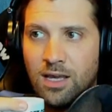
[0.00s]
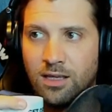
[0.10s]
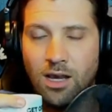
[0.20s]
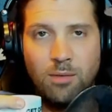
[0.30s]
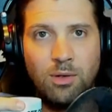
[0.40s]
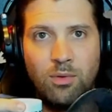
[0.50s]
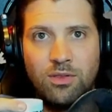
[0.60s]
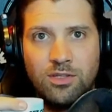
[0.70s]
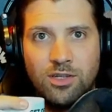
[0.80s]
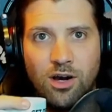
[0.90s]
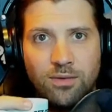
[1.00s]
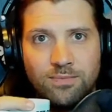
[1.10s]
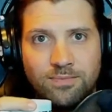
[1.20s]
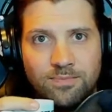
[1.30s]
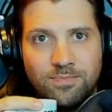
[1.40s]
God be with us all.
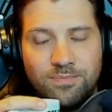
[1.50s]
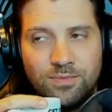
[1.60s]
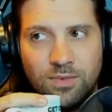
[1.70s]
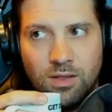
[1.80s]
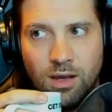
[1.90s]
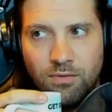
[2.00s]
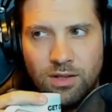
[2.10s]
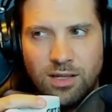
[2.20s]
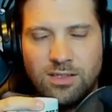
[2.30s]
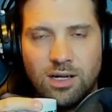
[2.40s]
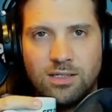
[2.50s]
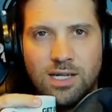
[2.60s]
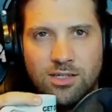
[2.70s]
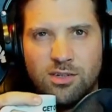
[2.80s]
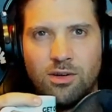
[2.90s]
I feel like dark
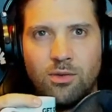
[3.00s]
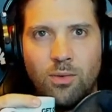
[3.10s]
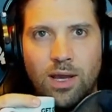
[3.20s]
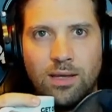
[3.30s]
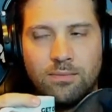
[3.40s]
days are on the way.